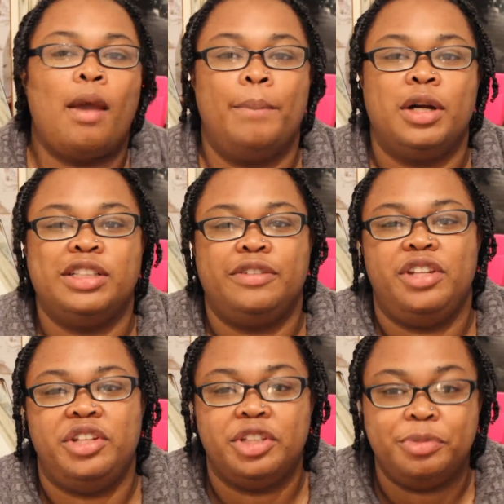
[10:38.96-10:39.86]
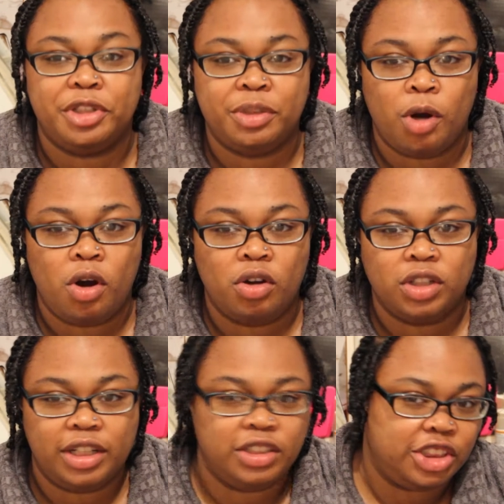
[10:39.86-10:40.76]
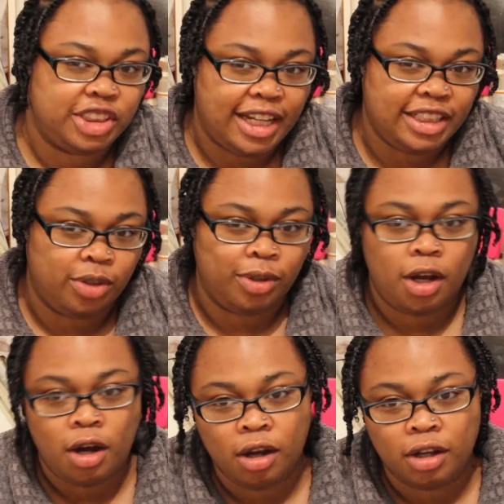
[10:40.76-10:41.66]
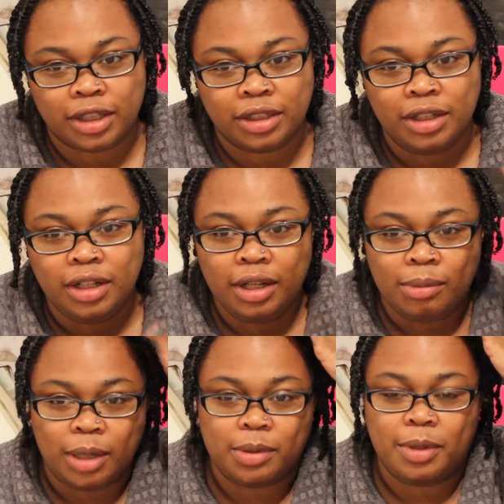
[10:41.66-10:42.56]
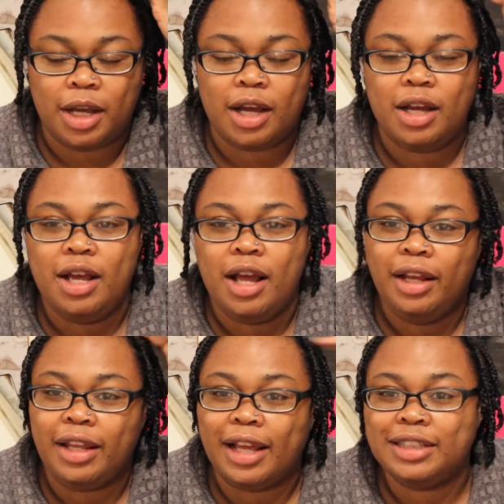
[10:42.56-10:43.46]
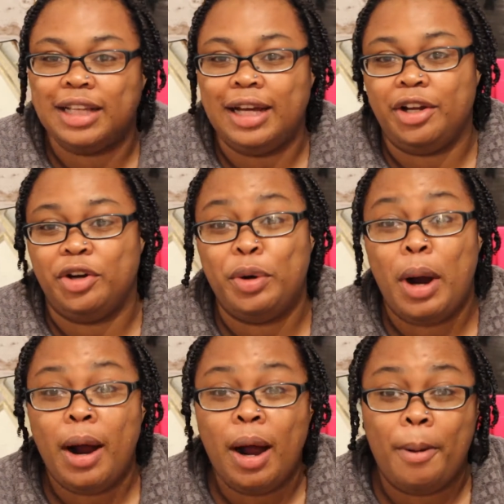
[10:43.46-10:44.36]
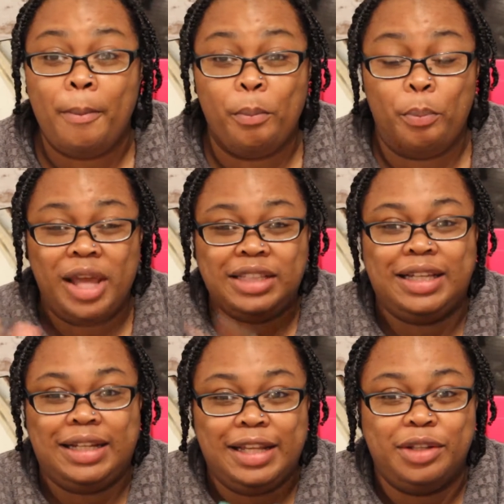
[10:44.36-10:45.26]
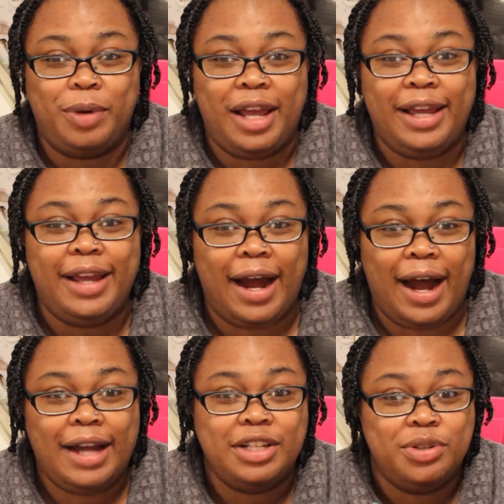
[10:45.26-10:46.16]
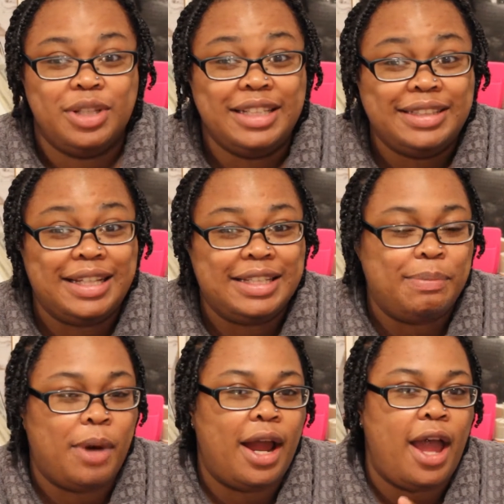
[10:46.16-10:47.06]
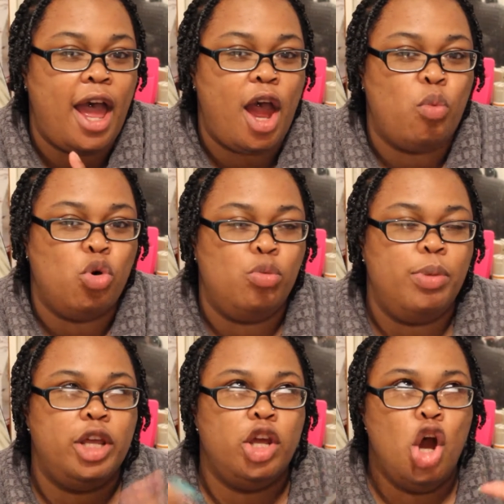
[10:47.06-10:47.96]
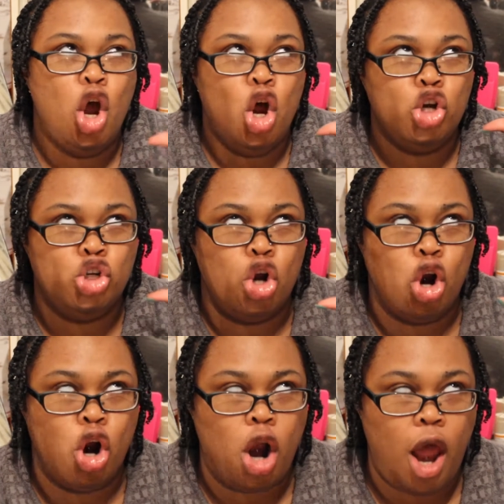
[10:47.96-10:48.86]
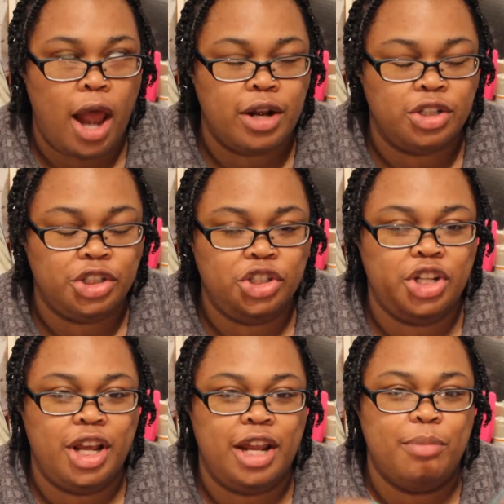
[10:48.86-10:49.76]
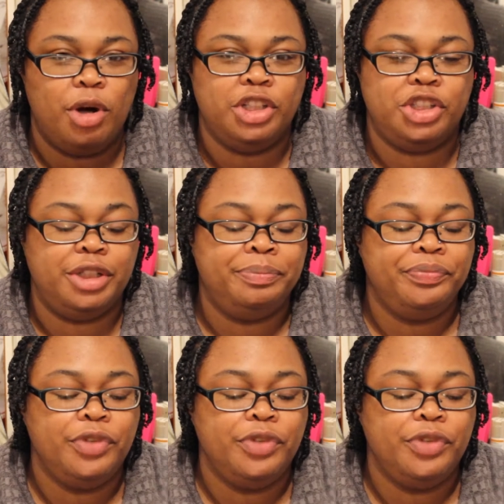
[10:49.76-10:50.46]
Because if you do them too small, then it'll just take so long and blah blah blah. Yes, I know. Basically, the way I do this is my hair will be drenched in moisture,